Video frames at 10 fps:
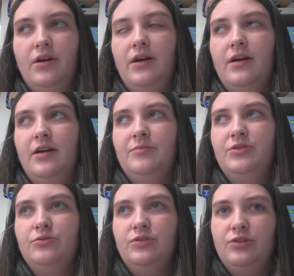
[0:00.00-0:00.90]

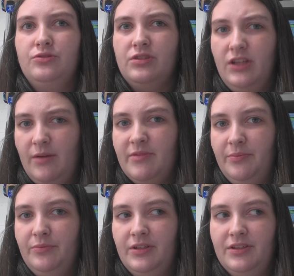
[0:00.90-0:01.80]
you'll usually come
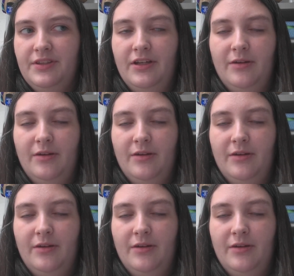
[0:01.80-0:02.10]
up with